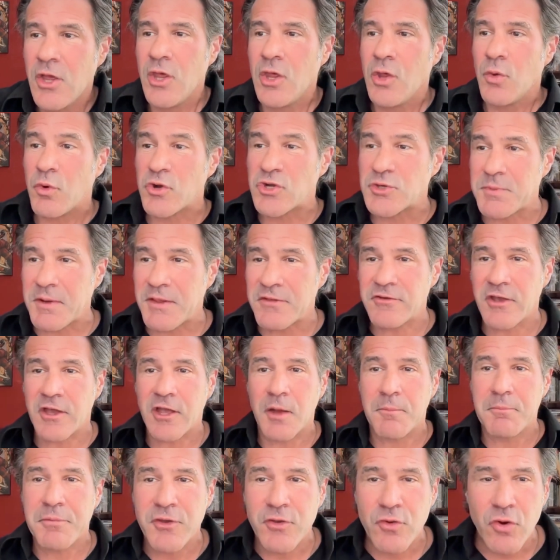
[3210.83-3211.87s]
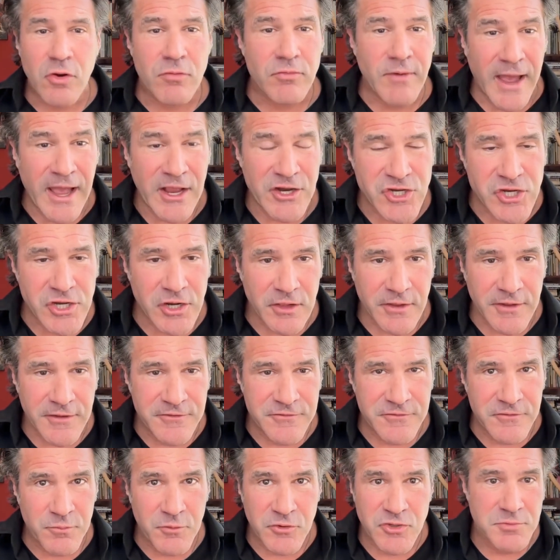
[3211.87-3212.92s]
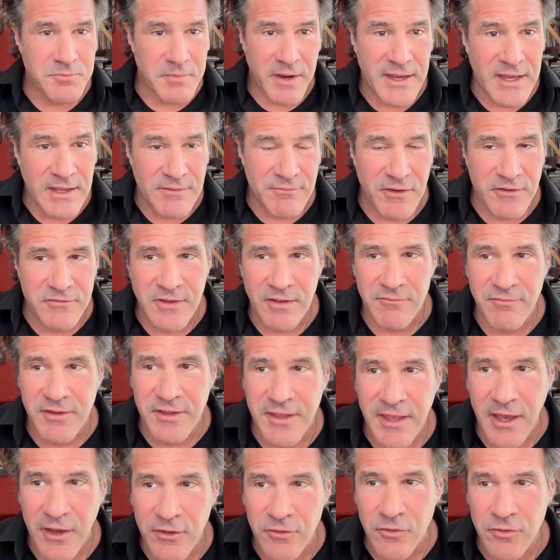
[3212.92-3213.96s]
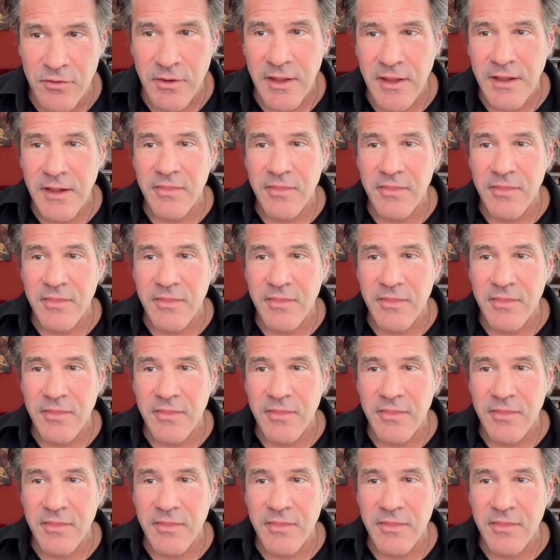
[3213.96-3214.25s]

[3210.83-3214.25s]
which means like a pure rationalist, which many of us have encountered,